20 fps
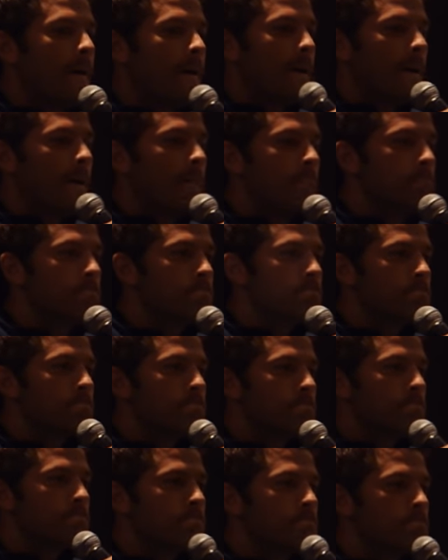
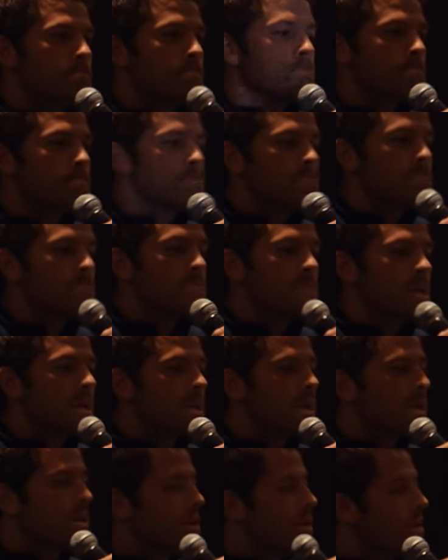Um,
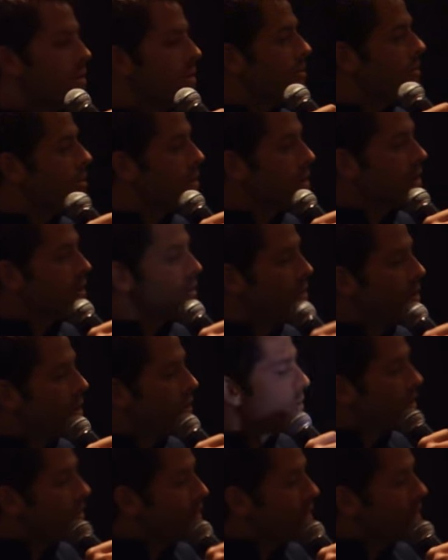I really don't
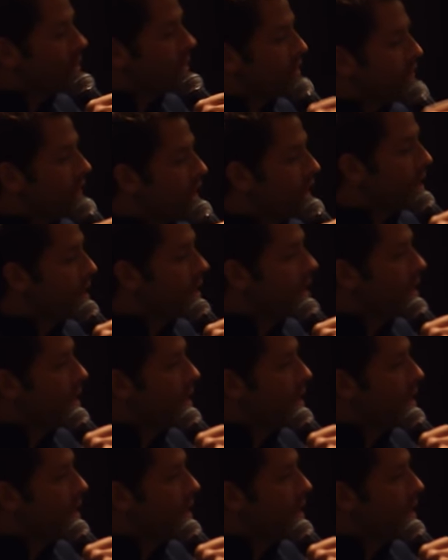know, it's hard to say.